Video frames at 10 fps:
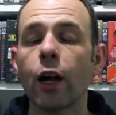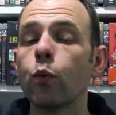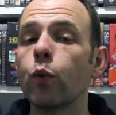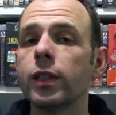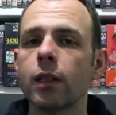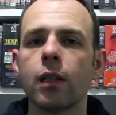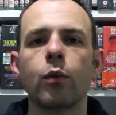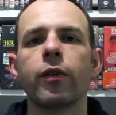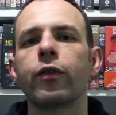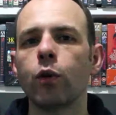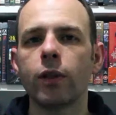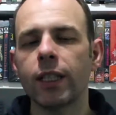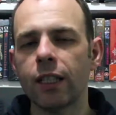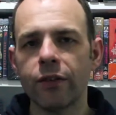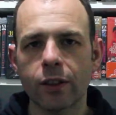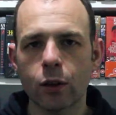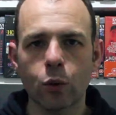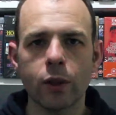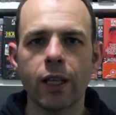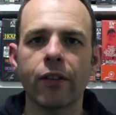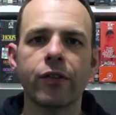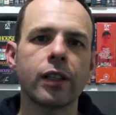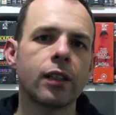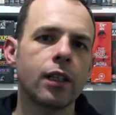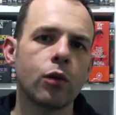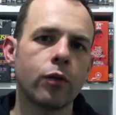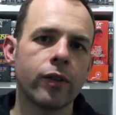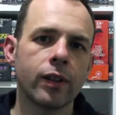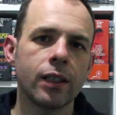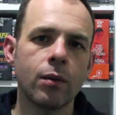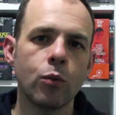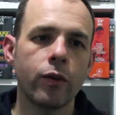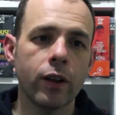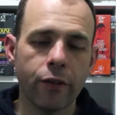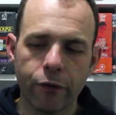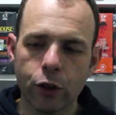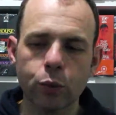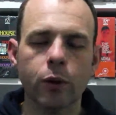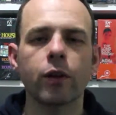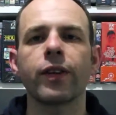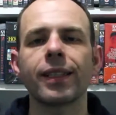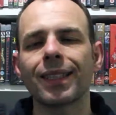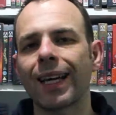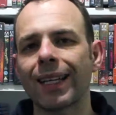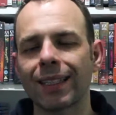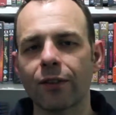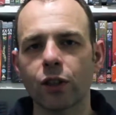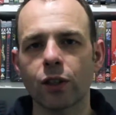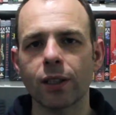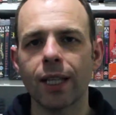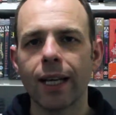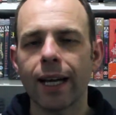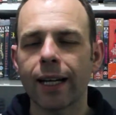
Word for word: I recently reviewed E. Vitellone, a Federico Fellini movie, the first one of his that I had ever seen,